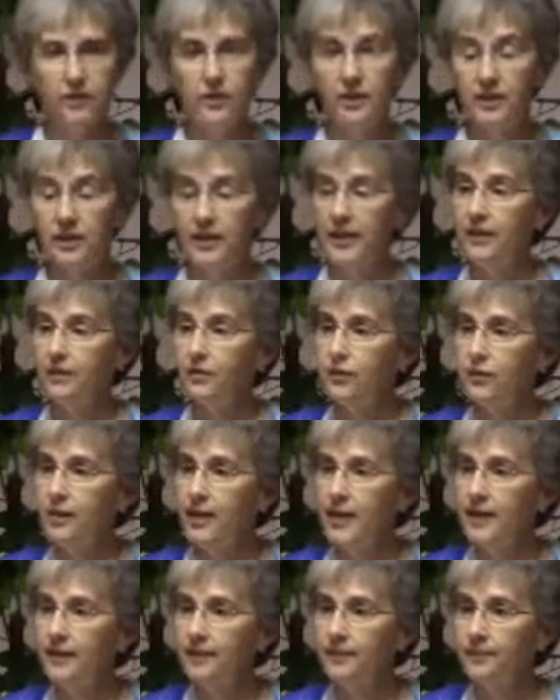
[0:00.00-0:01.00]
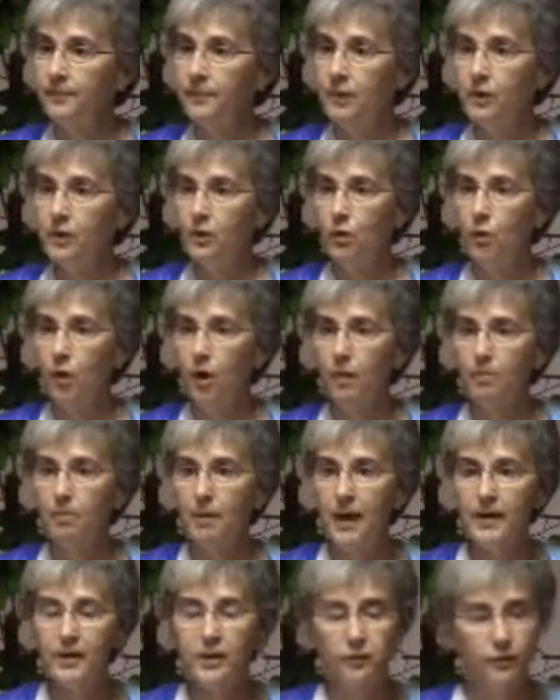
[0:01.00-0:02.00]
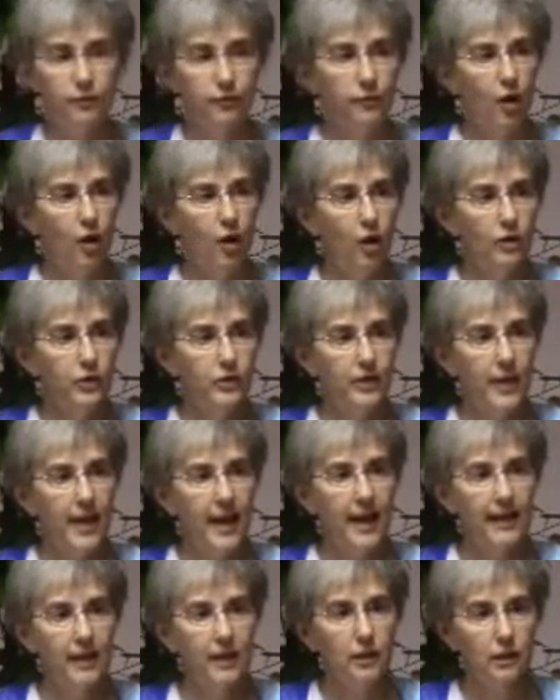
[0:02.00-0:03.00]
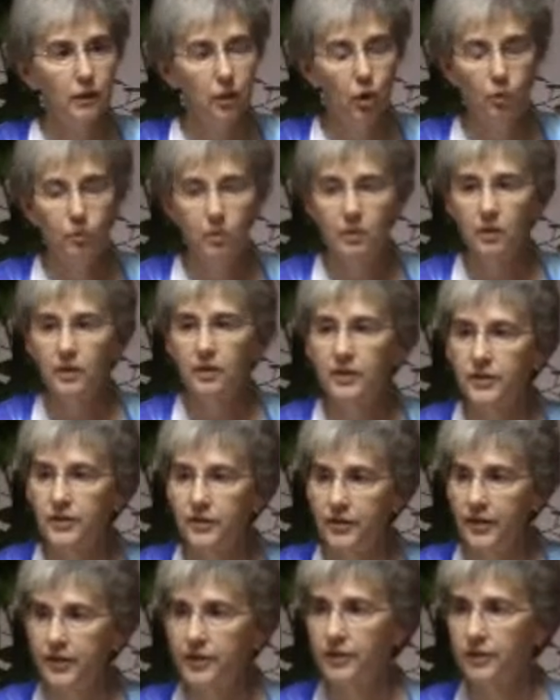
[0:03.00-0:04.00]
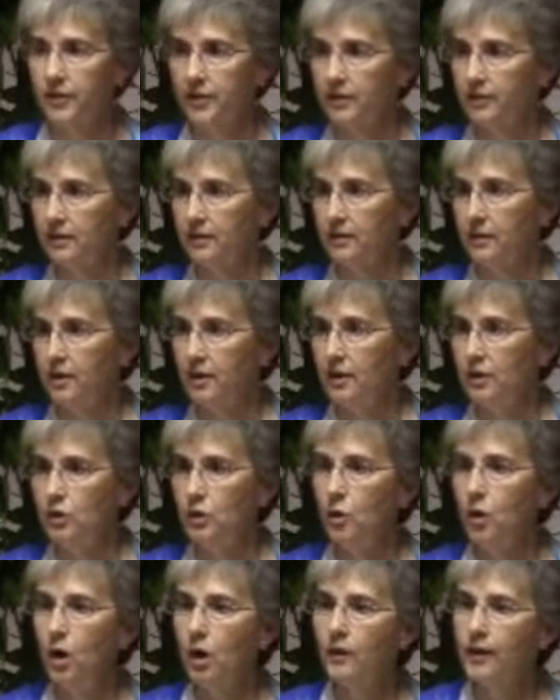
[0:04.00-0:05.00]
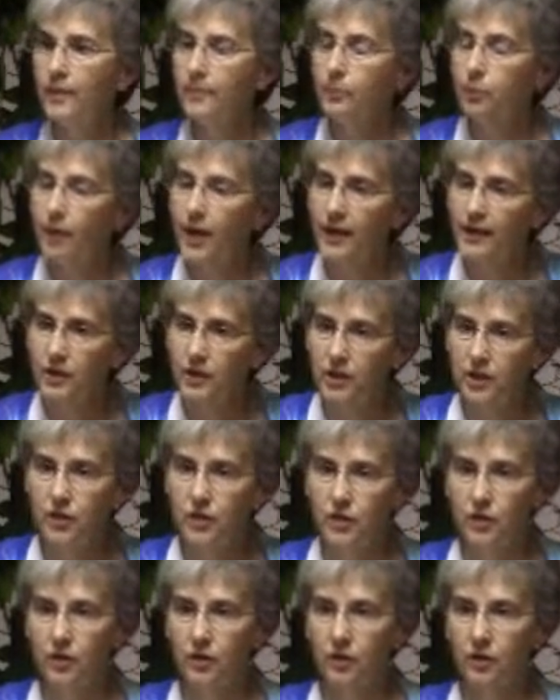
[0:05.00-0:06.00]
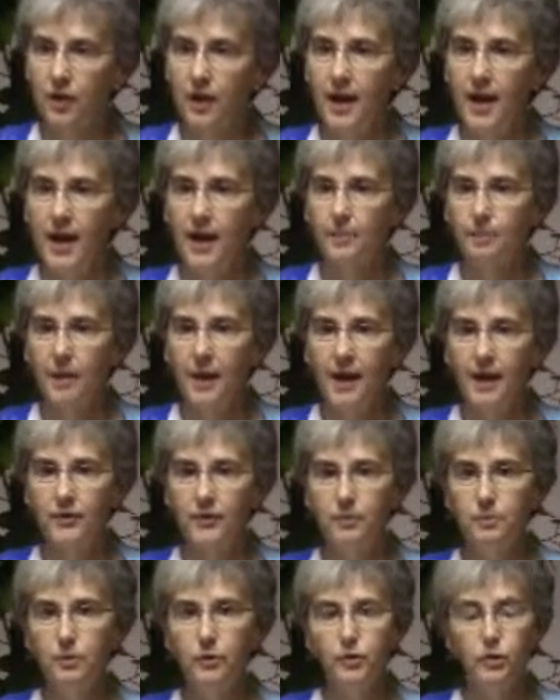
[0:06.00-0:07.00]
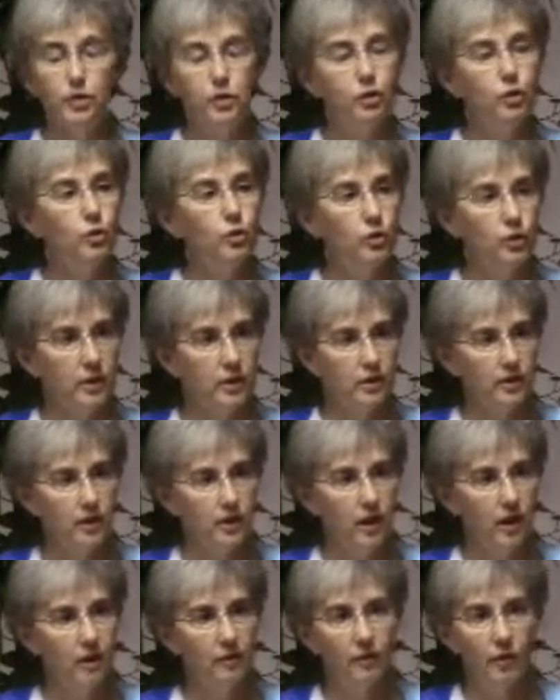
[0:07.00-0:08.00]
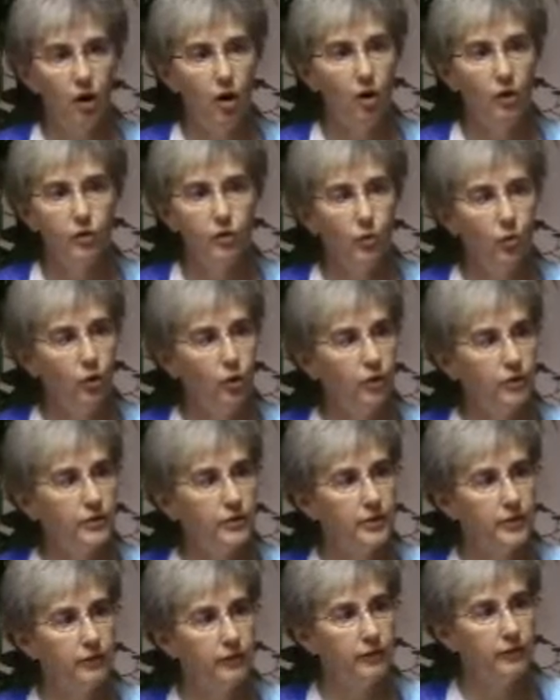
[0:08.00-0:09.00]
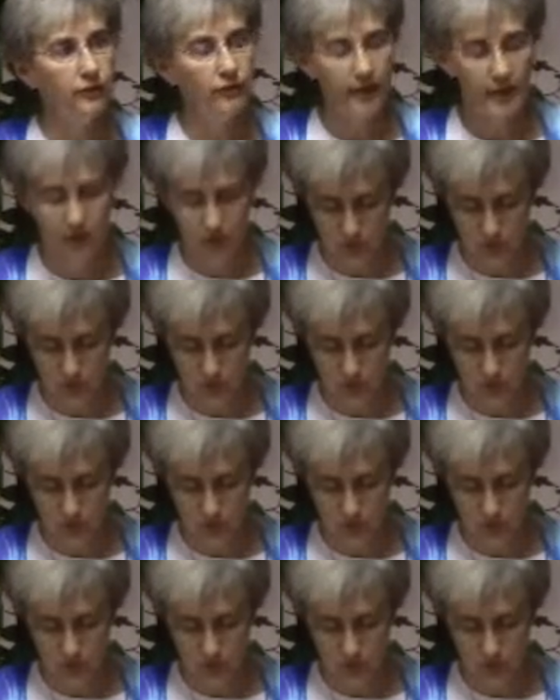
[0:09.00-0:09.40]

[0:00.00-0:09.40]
to the internet, you are by default a global citizen. You are a practitioner, a possible student of all the world's different faith